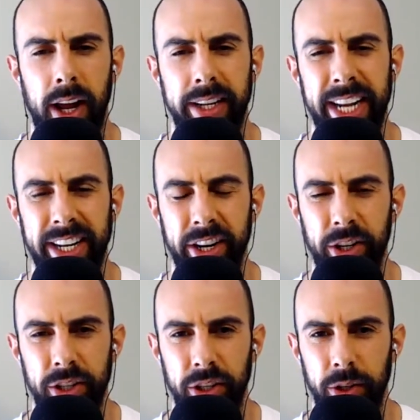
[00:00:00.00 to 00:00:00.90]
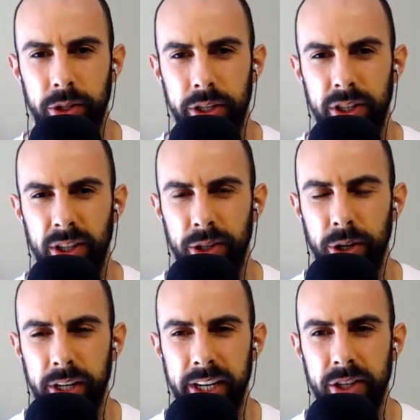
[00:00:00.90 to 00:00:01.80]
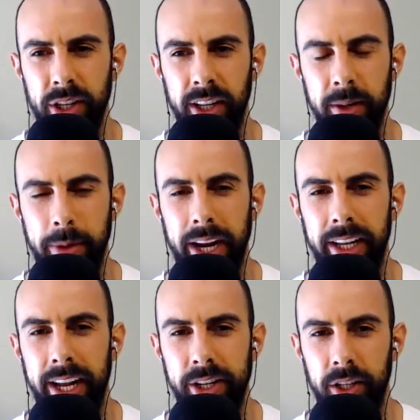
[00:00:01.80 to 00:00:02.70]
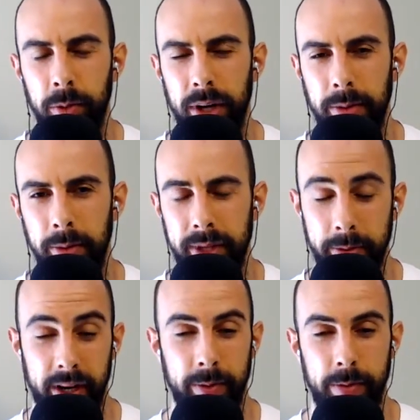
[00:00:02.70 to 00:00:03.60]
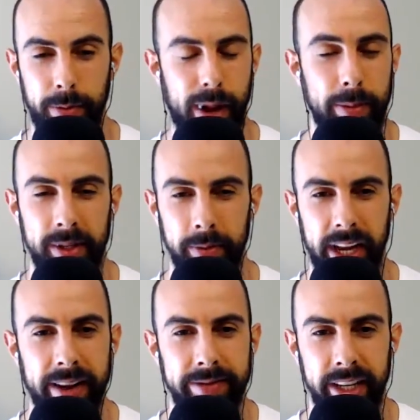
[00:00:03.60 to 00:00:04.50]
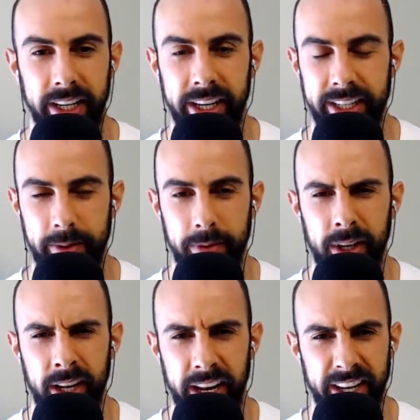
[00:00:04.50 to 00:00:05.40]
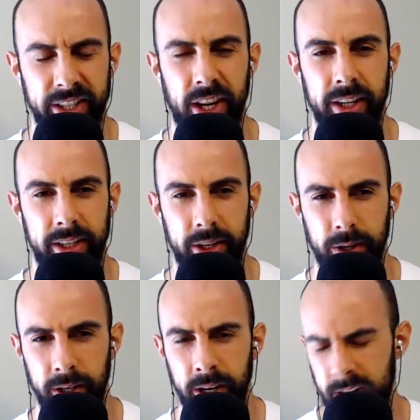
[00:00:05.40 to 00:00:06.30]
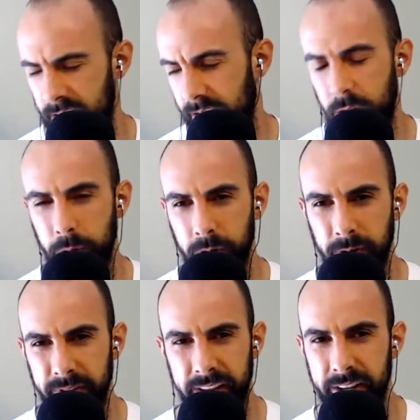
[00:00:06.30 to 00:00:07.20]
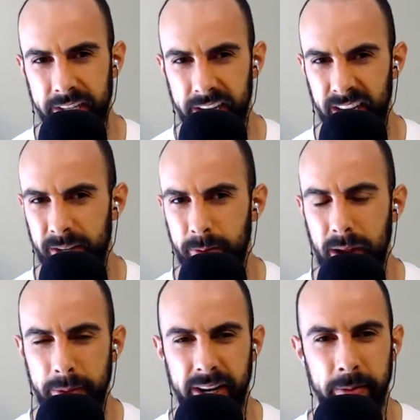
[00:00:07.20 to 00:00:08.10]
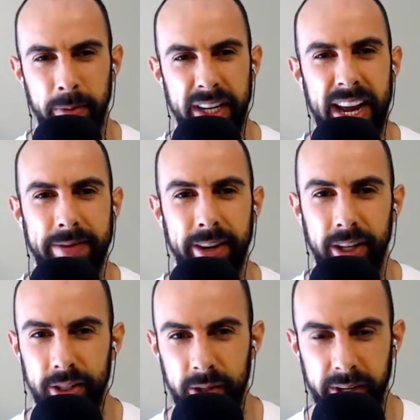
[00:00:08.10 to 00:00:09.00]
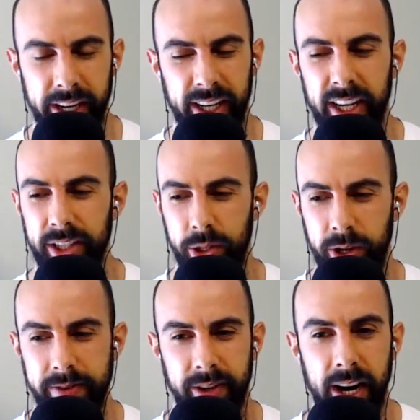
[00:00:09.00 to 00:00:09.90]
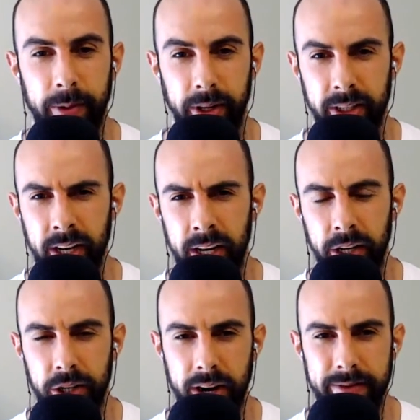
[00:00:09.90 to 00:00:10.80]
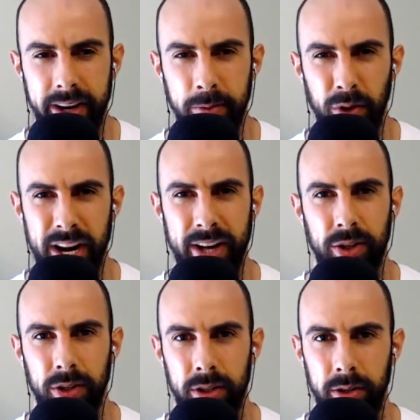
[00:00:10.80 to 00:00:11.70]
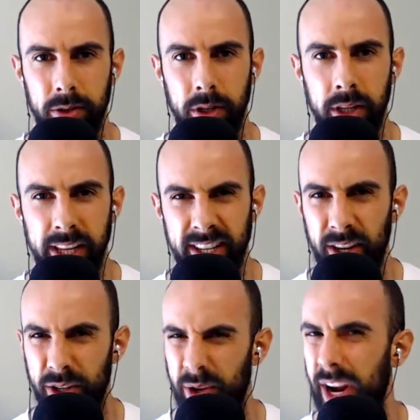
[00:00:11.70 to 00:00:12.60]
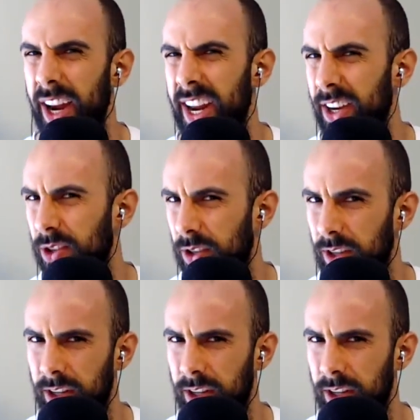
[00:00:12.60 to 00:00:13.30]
technical solutions to traditionally biological problems. I'm going to pop some caffeine because I'm exhausted, or the coder over there is going to pop in modafinil so you can concentrate for hours. You're trying to find a more natural solution that's also not natural.